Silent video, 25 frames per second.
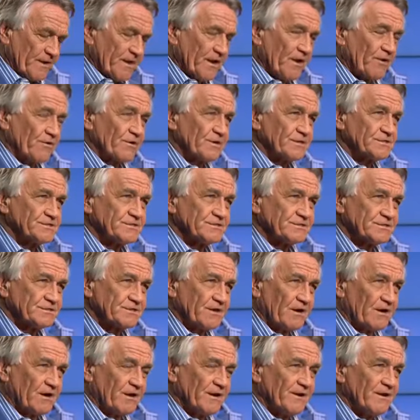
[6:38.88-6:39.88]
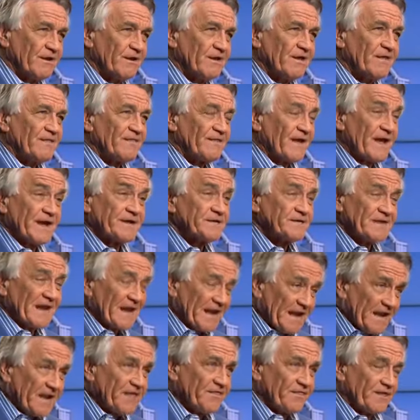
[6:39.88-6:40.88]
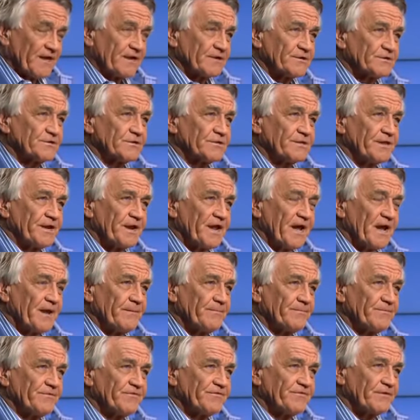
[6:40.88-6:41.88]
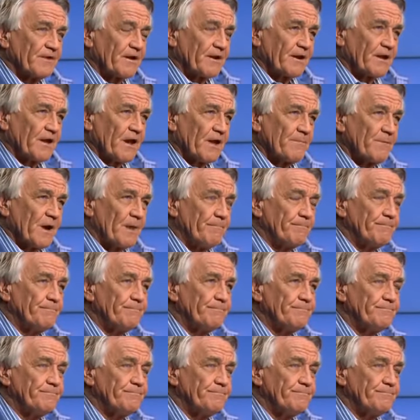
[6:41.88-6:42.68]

the coalition side, they hadn't done anything until their names came up.